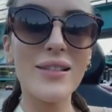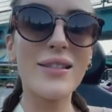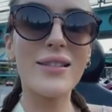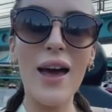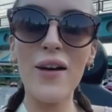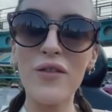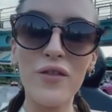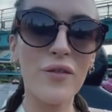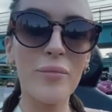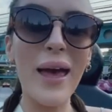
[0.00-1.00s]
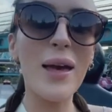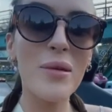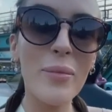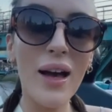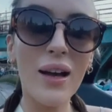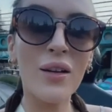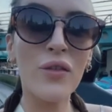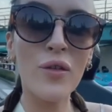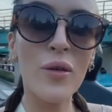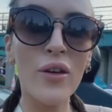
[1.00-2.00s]
Steph, pay me back
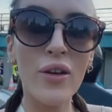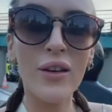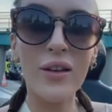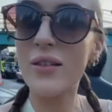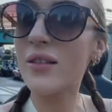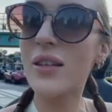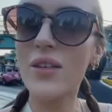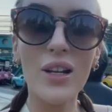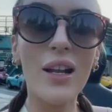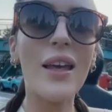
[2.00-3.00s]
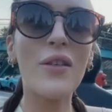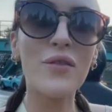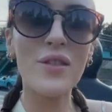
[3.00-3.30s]
for giving a lift.